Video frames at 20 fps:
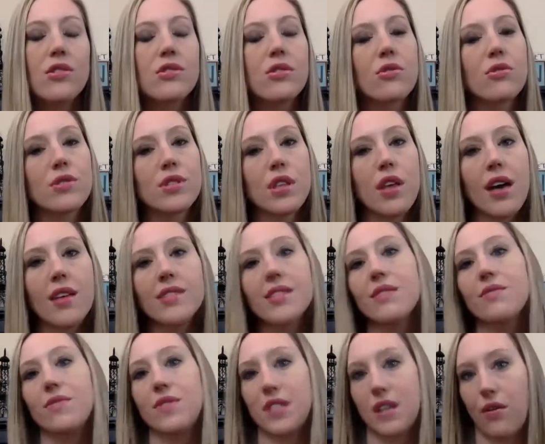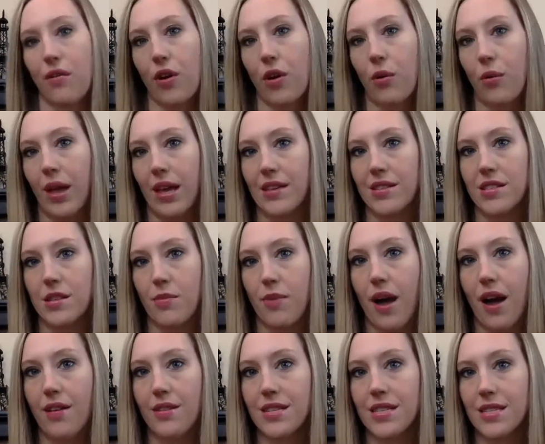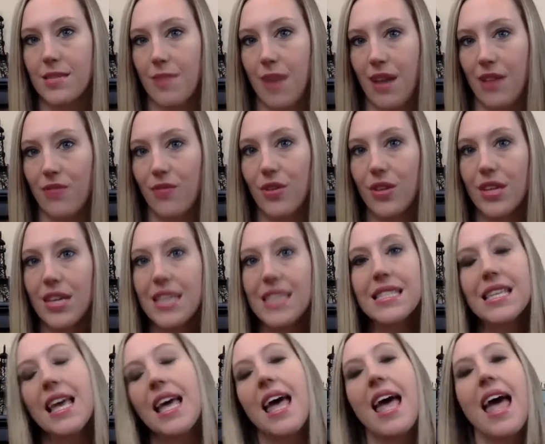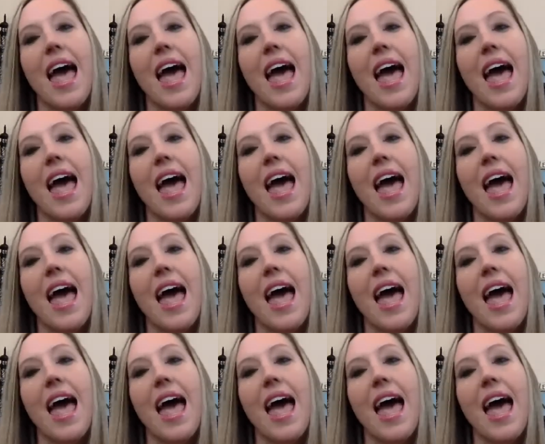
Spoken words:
So there's lots of different ways to practice mindfulness.